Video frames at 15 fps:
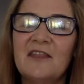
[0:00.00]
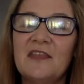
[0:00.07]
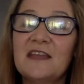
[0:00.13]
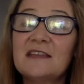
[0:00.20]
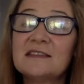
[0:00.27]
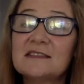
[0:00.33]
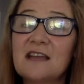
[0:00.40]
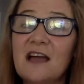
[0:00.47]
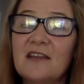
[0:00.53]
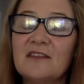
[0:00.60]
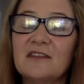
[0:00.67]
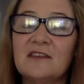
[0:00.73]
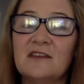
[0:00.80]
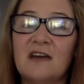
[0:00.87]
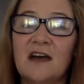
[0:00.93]
things like
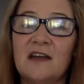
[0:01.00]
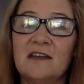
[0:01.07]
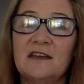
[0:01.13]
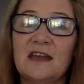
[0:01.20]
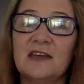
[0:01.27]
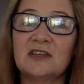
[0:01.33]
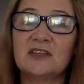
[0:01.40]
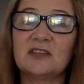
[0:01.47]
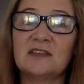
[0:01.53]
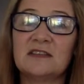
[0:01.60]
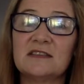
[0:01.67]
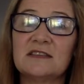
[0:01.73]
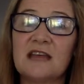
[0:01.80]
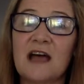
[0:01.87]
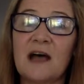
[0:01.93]
the United
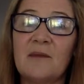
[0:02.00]
Nations,